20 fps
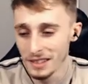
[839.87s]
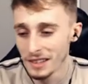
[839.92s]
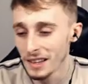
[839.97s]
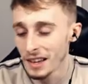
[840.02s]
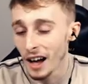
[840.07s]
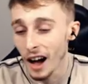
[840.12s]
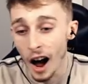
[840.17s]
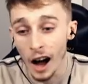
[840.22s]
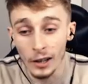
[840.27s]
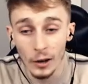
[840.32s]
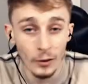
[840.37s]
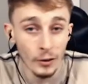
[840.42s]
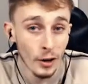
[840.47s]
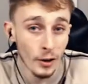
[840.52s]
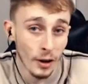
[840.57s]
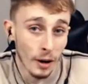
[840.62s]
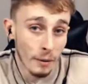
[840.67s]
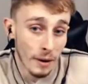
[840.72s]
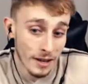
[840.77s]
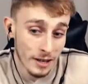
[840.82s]
I don't know
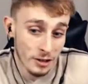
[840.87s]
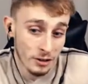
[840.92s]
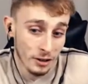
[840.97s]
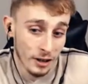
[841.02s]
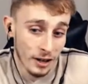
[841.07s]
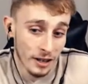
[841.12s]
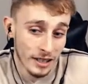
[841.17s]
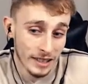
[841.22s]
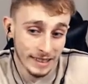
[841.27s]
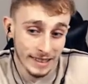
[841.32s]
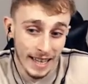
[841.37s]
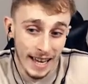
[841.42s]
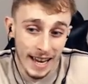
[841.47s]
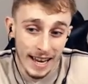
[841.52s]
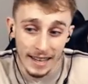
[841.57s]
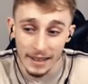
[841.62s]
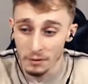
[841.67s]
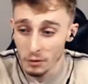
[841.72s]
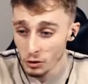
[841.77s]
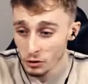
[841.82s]
that, I'm actually trying to
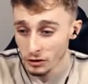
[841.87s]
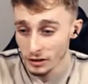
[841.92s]
understand. I'm not trying